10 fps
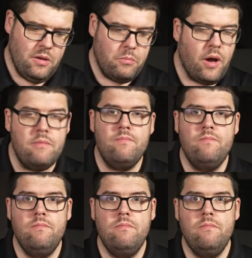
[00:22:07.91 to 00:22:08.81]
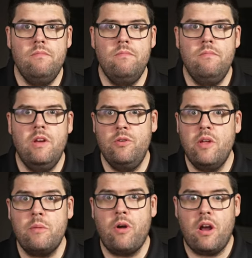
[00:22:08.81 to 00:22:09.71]
But if you
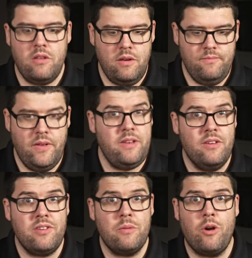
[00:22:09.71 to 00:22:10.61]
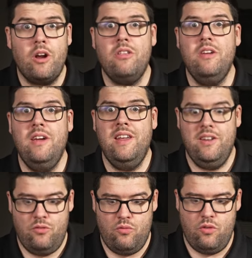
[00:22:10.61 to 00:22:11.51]
like broccoli, it tastes like broccoli and
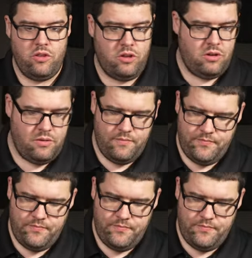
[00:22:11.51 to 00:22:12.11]
it's really good